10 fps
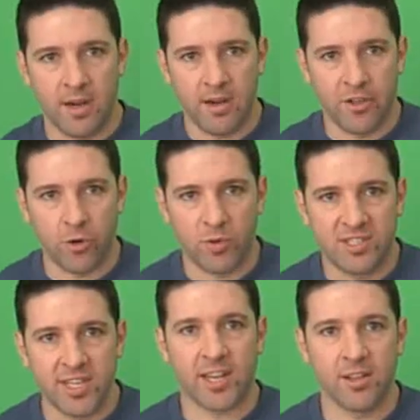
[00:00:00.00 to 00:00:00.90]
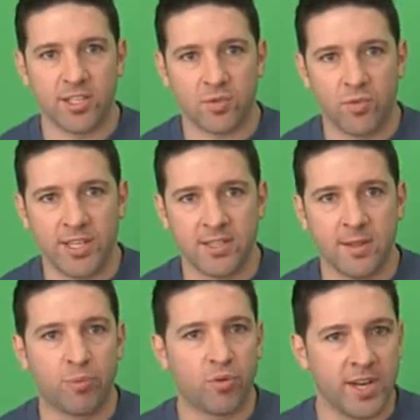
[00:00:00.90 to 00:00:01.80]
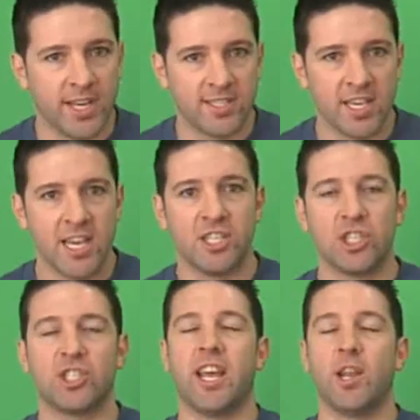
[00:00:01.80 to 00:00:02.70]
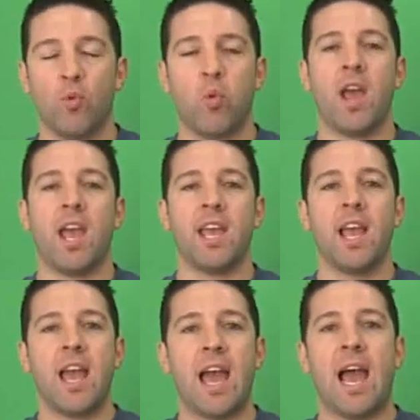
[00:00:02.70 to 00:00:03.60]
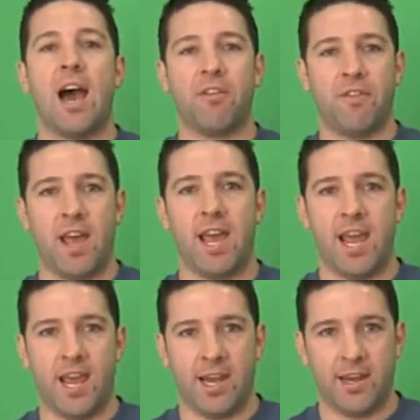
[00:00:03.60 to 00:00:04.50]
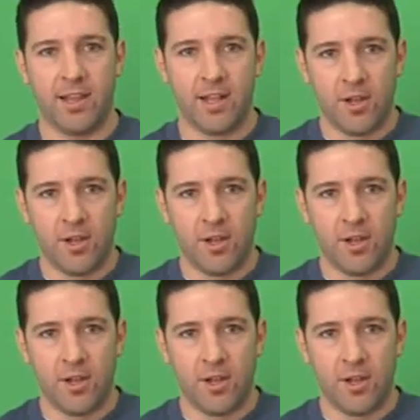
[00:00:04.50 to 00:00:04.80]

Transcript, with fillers: And another ridiculous reason the Prius is just getting way out of hand.